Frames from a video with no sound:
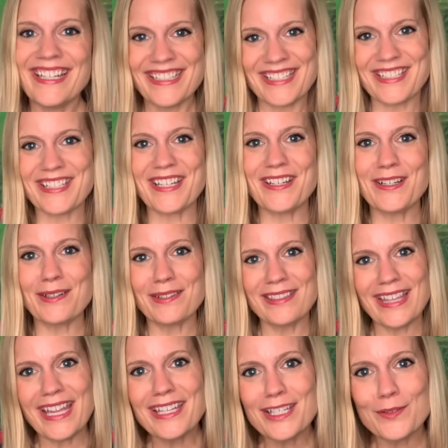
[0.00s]
So
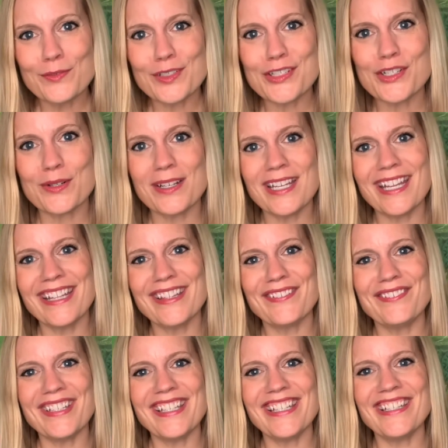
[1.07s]
thank you for joining the
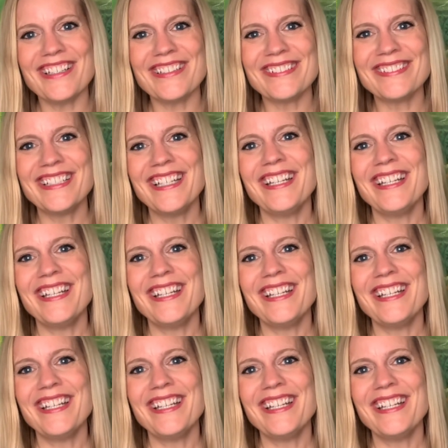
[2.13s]
video.